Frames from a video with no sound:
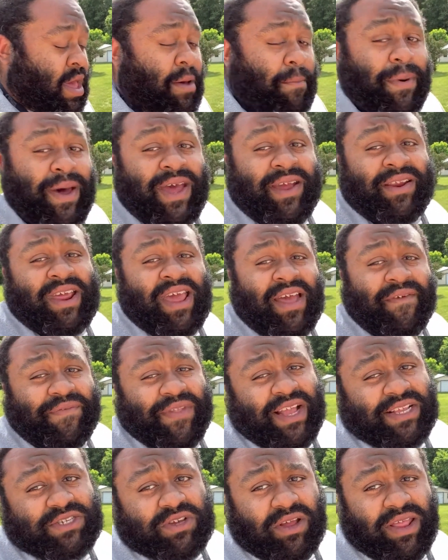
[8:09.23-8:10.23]
But
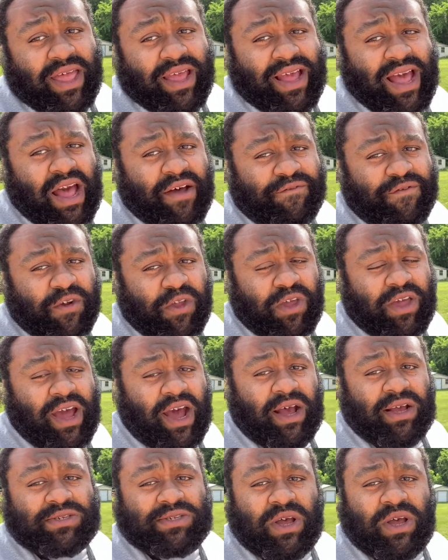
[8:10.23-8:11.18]
that's all I got for you guys.